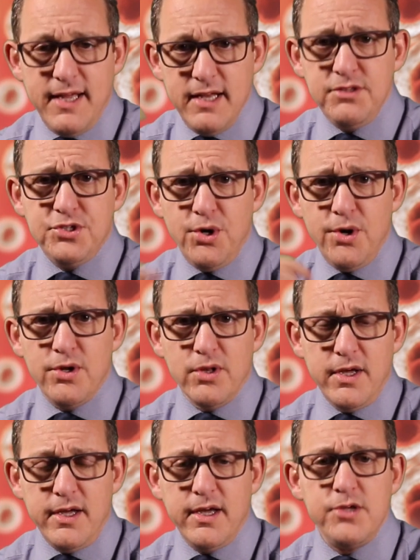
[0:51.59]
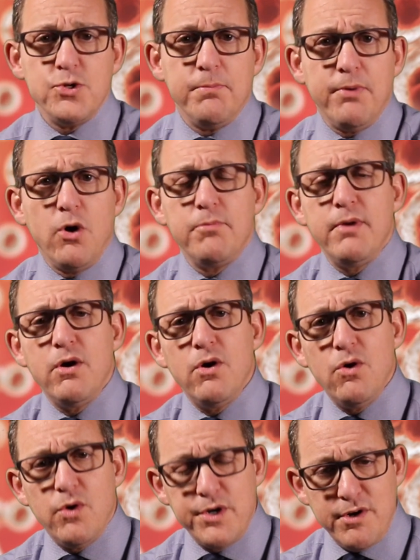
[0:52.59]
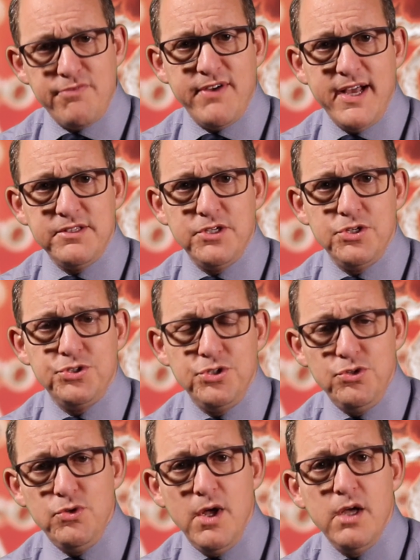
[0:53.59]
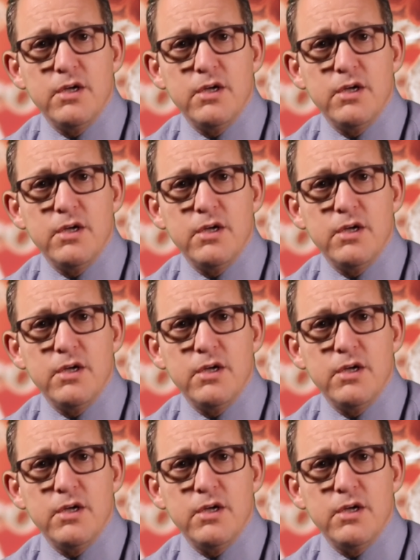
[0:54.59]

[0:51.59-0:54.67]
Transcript: internally in your bone marrow or your fat tissue